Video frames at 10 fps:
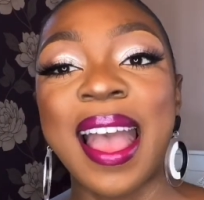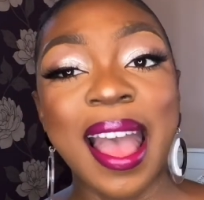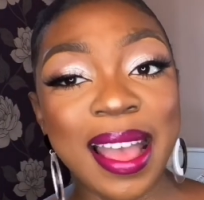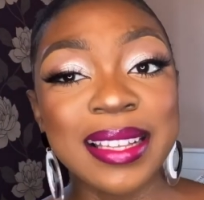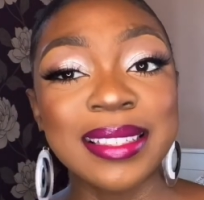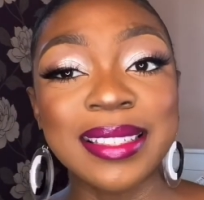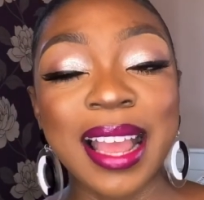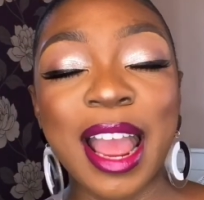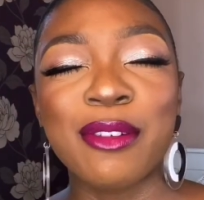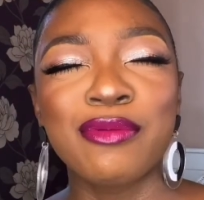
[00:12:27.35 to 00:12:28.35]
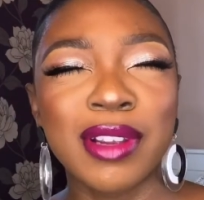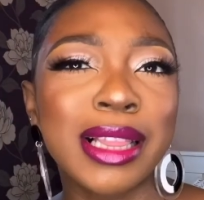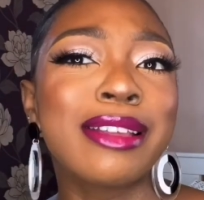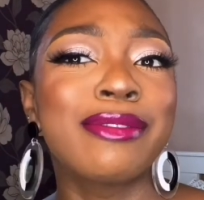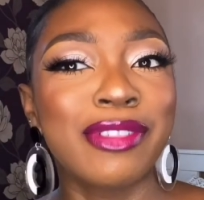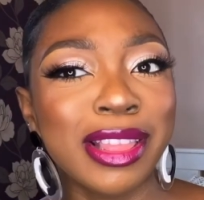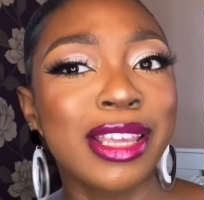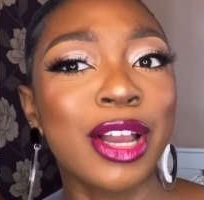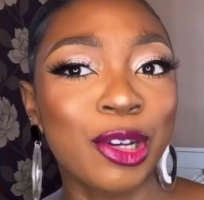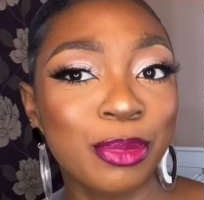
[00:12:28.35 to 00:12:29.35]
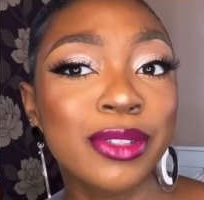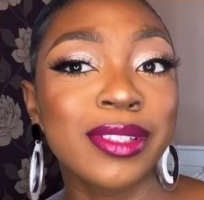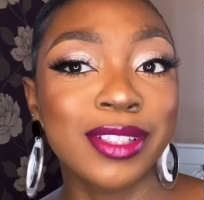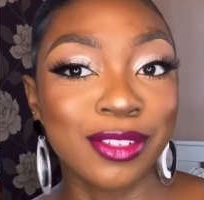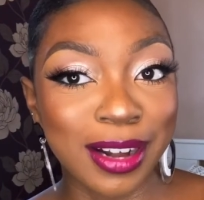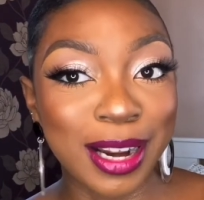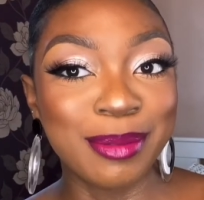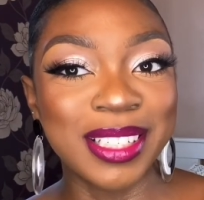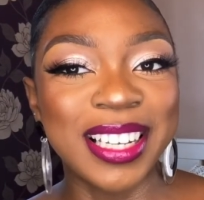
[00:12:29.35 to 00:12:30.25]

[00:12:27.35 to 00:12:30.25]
and I really hope you subscribed.